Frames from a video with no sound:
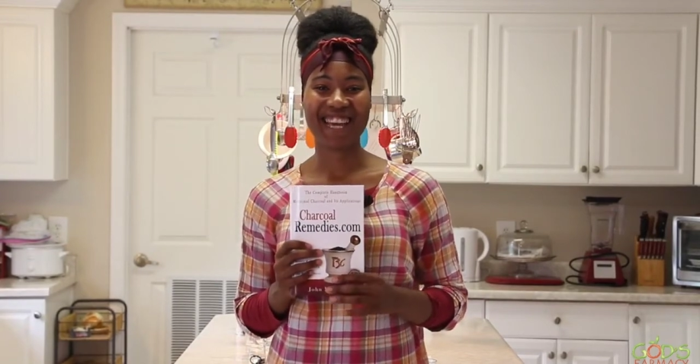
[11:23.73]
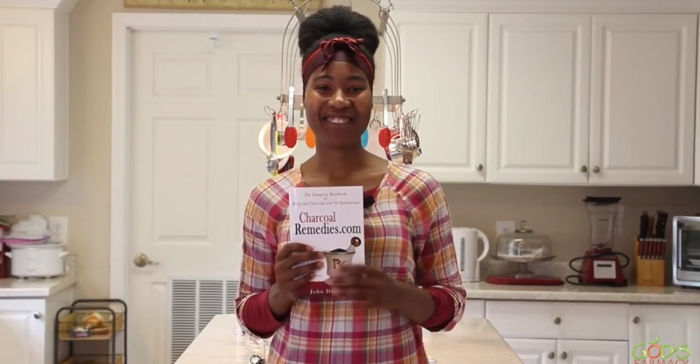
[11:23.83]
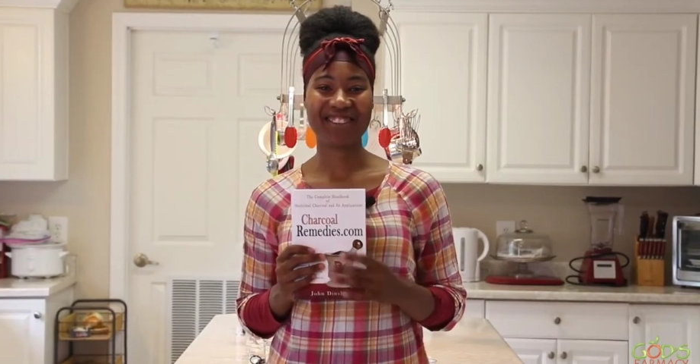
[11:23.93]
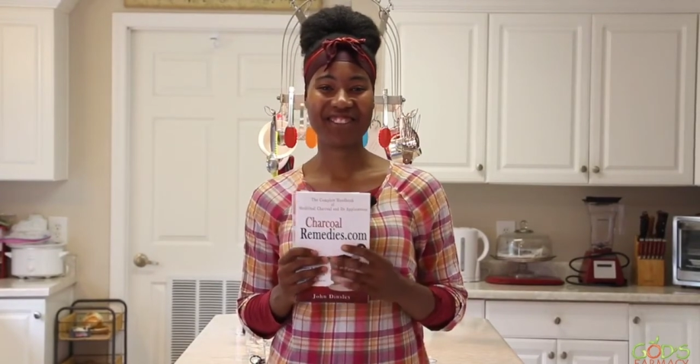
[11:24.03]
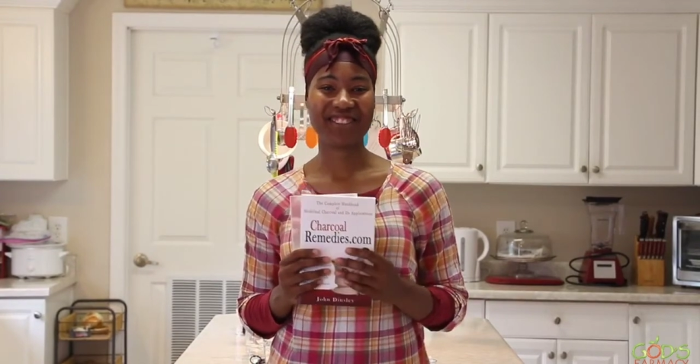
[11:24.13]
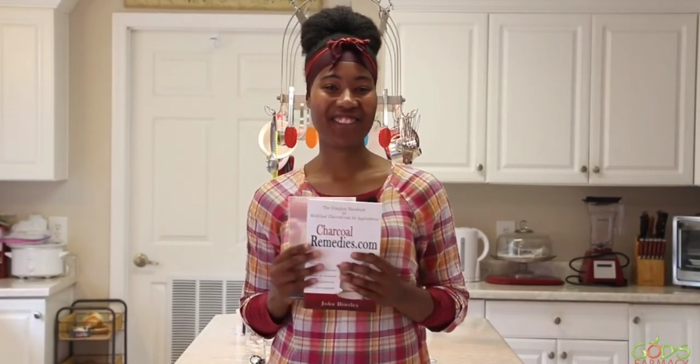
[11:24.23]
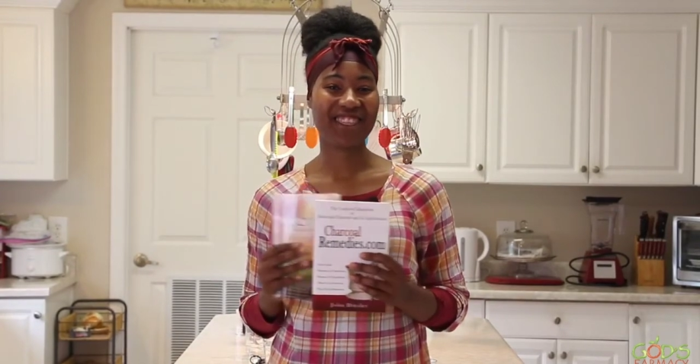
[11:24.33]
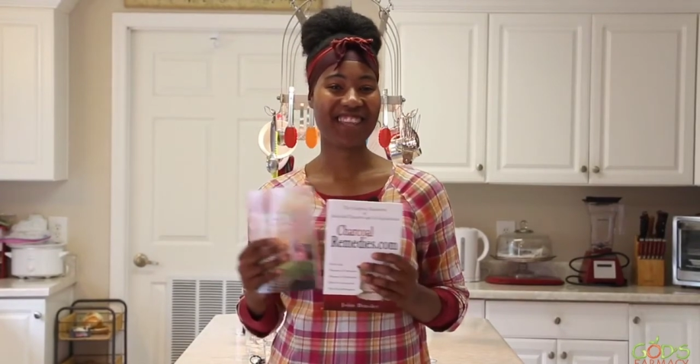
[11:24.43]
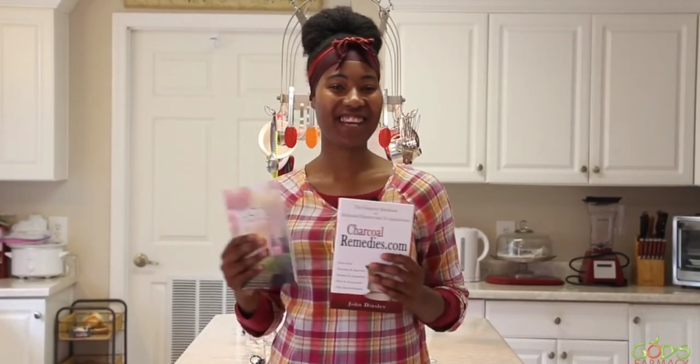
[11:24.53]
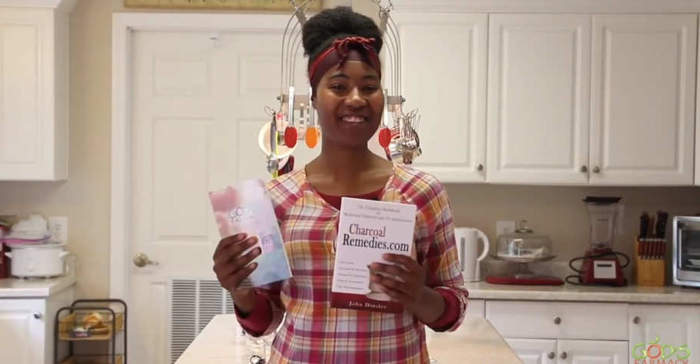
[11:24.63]
And so
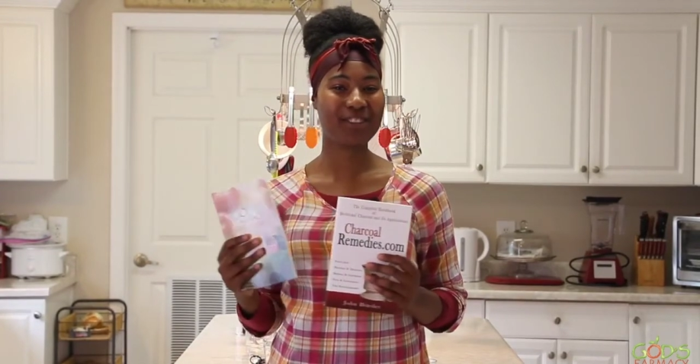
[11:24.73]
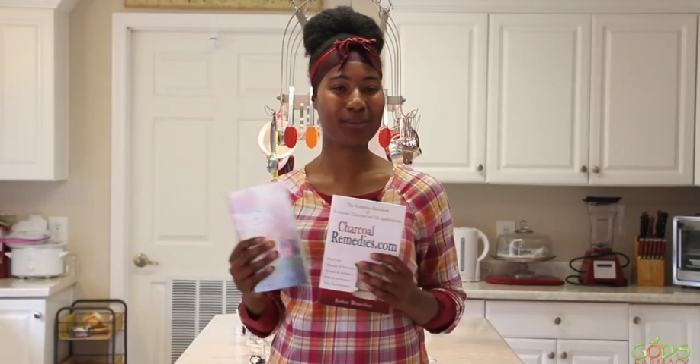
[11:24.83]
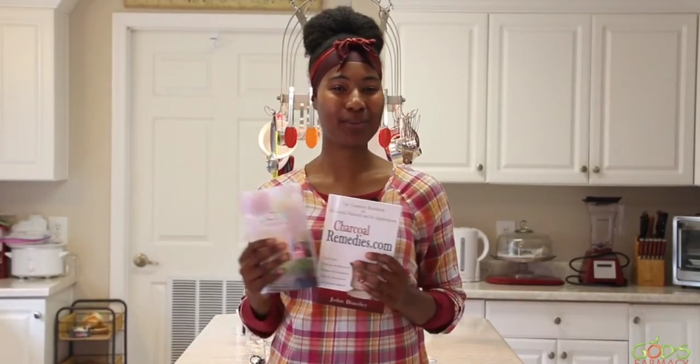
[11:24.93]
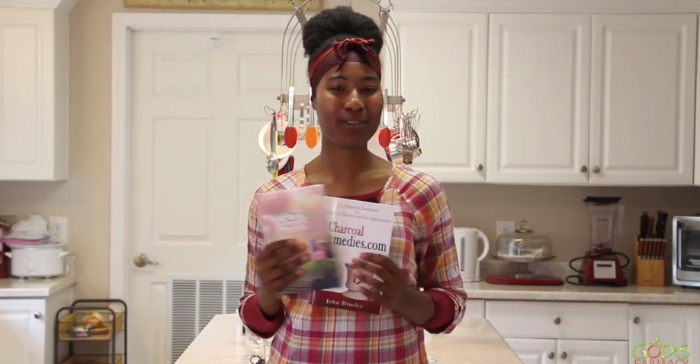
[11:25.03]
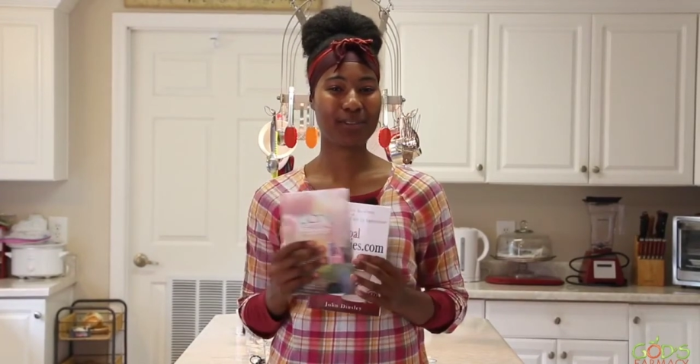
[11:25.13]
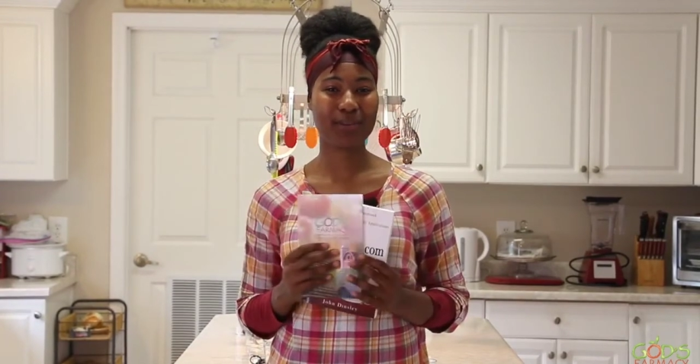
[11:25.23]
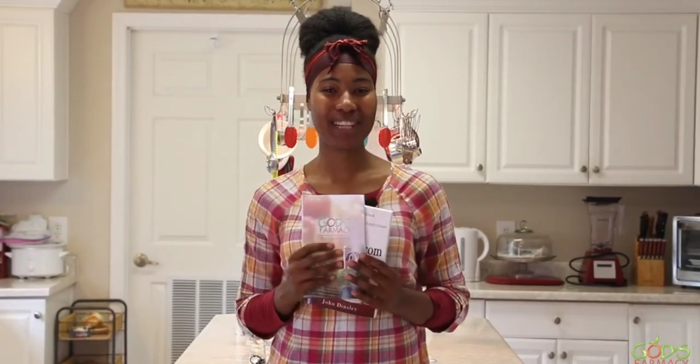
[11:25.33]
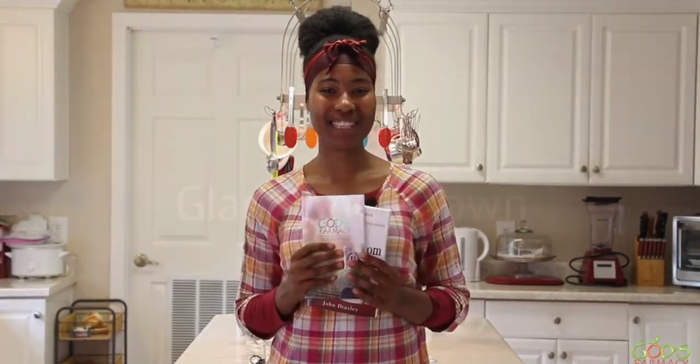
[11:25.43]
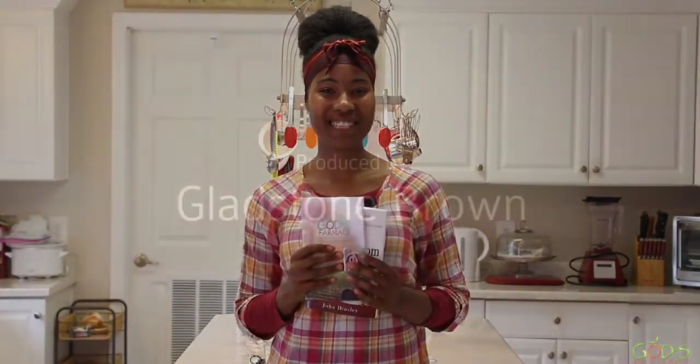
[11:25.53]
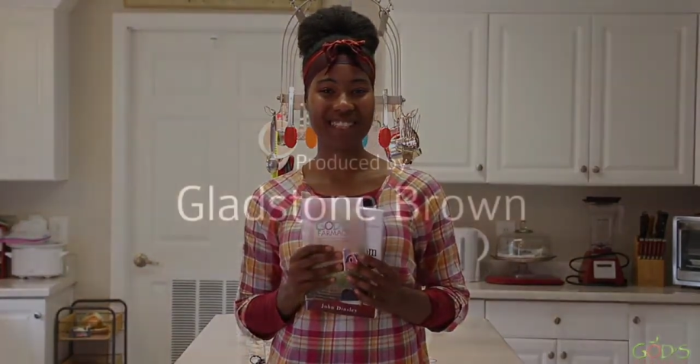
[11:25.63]
thank you so much for
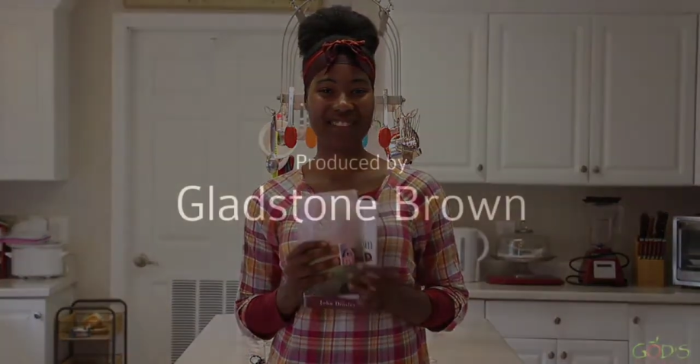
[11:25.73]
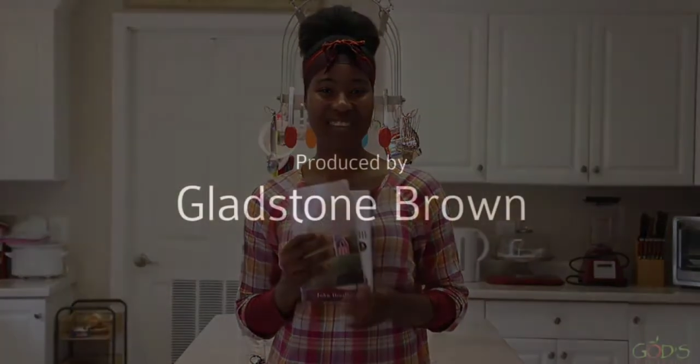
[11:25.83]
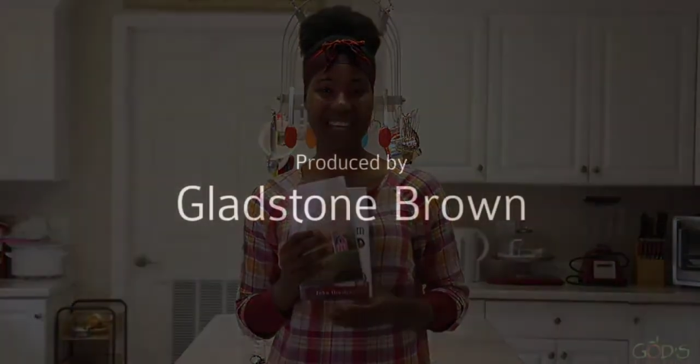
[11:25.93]
watching.